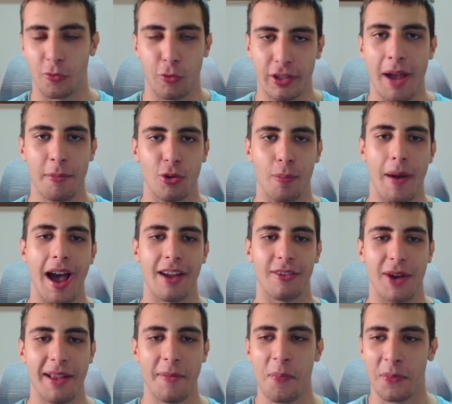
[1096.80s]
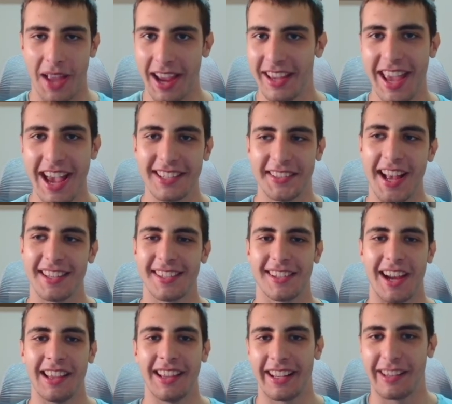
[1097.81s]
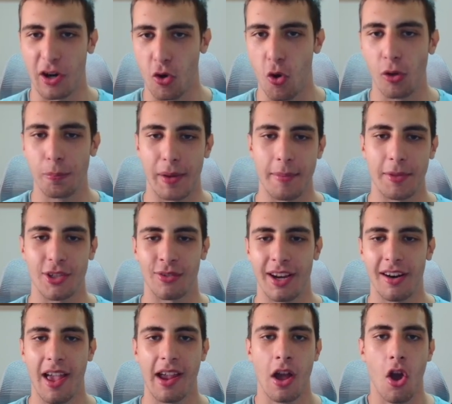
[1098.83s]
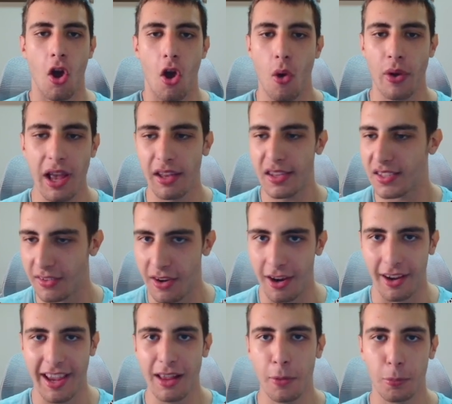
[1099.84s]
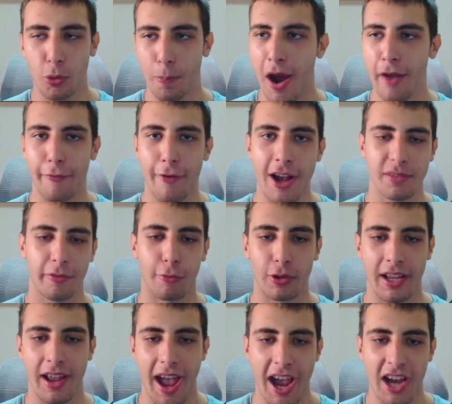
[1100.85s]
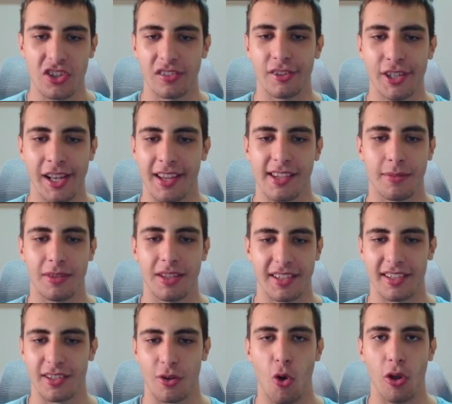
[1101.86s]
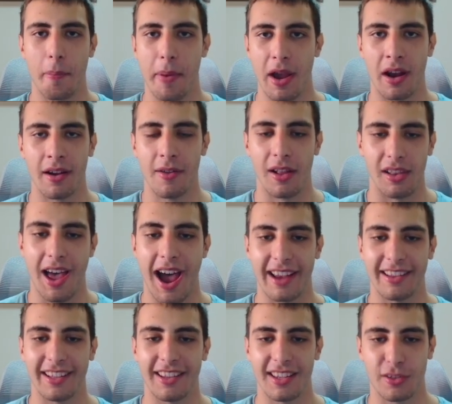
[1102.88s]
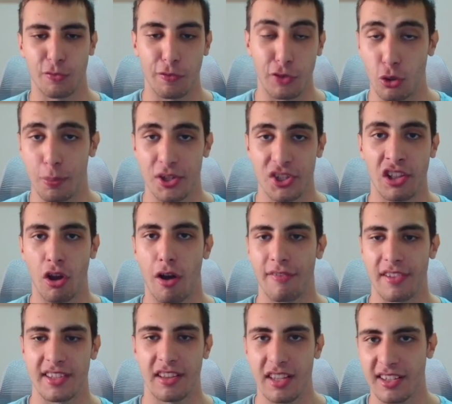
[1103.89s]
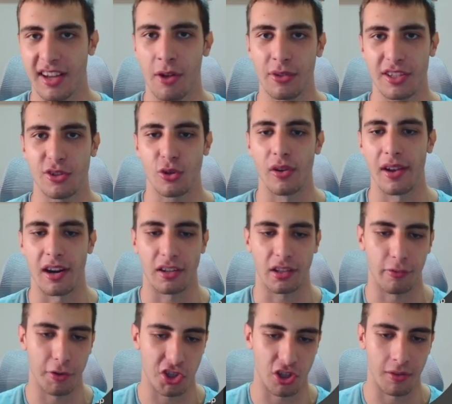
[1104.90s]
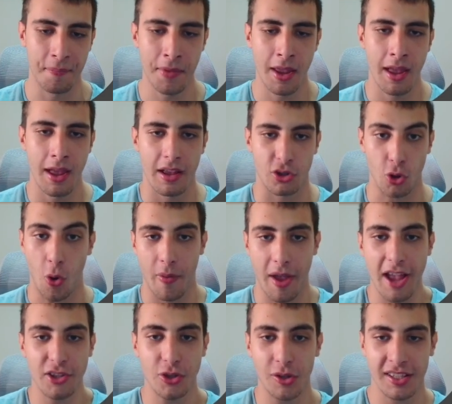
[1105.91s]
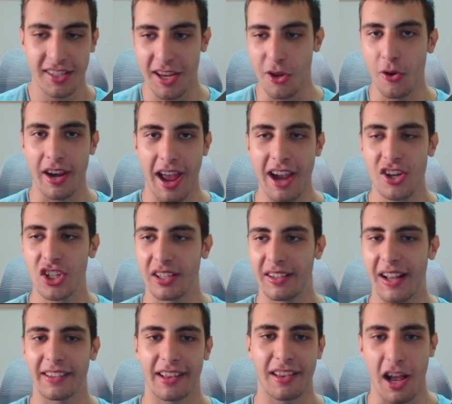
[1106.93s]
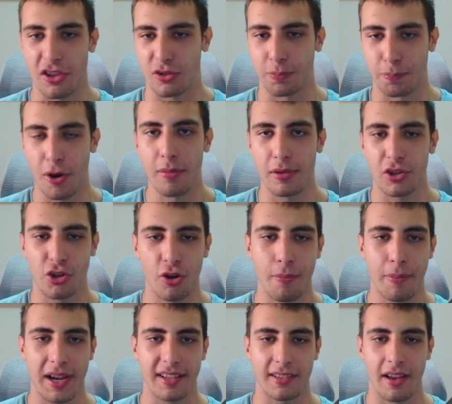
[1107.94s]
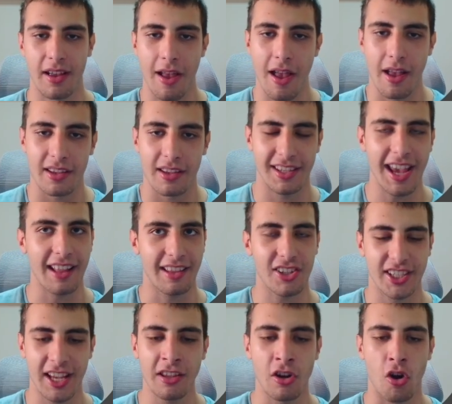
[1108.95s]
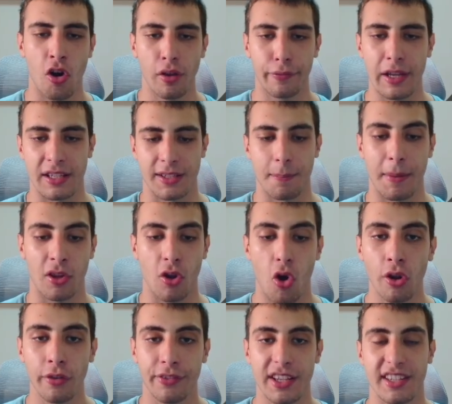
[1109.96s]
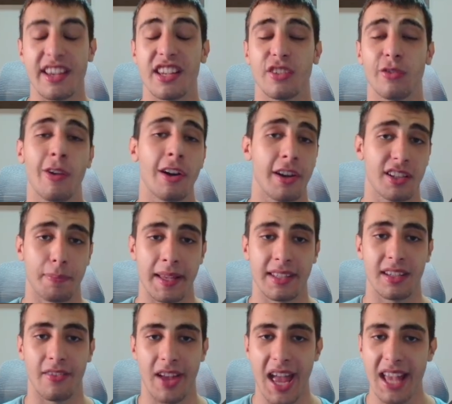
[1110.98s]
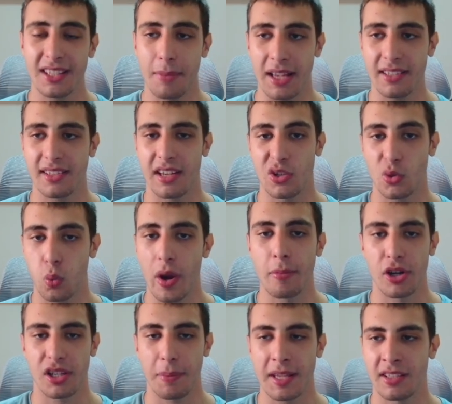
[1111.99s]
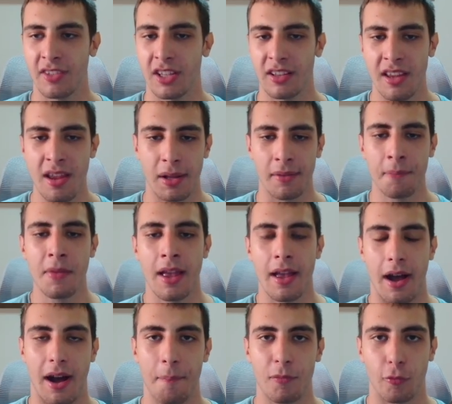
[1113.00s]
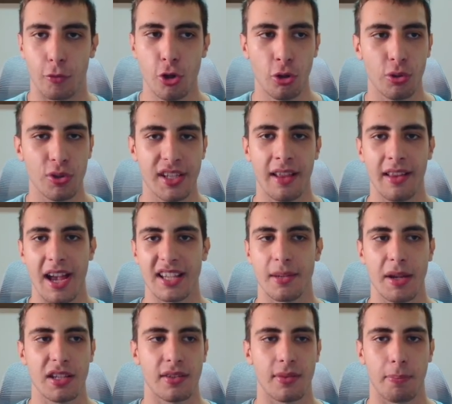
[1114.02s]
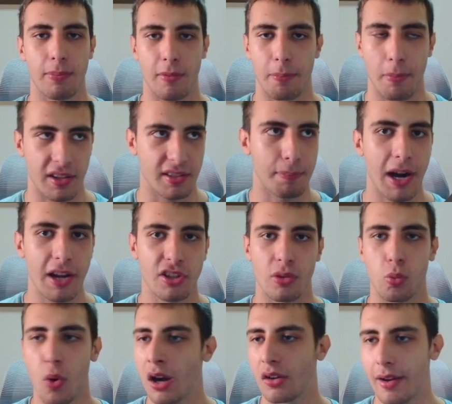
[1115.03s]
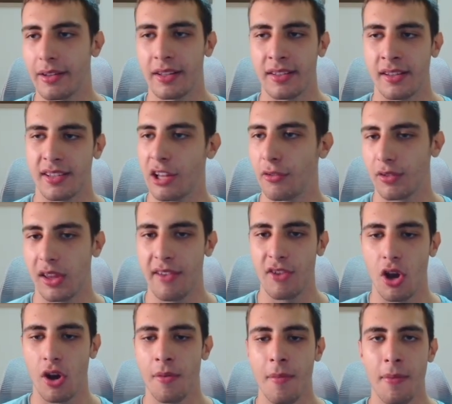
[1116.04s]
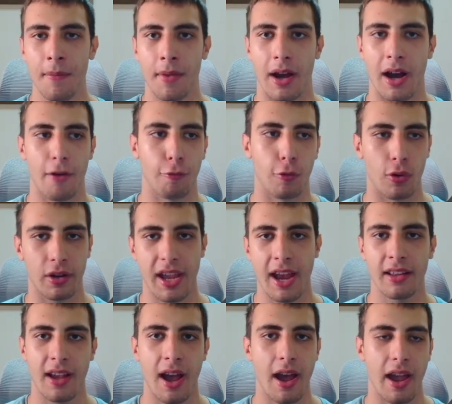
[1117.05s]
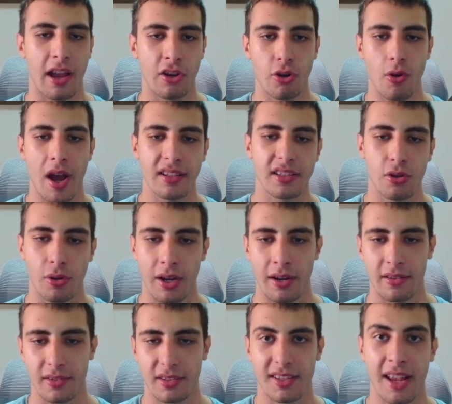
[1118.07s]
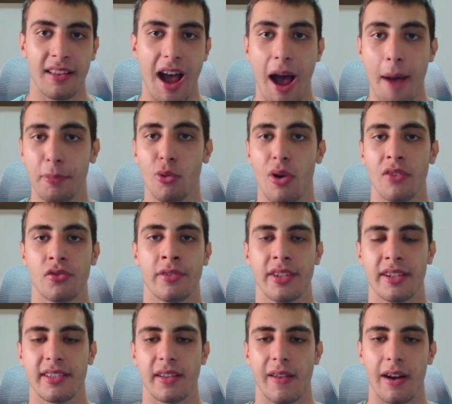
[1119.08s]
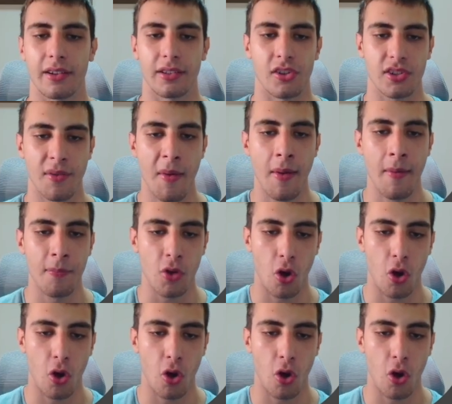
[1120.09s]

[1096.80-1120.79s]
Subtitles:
for them to buy, right? I guess that's kind of like their whole premise. So they're like, okay, let's get them to buy fast before they actually realize this is all a big lie, that this 52% off is a discount. This is all artificial. So as you can see, you can actually tell that that's probably true because yeah, they're sending all of this, but all of this is very expensive. SMS is way more expensive than email. For you to send SMS as the price of 1 credit inside of Klaviyo, for Canada and US, you can send up to 160 characters.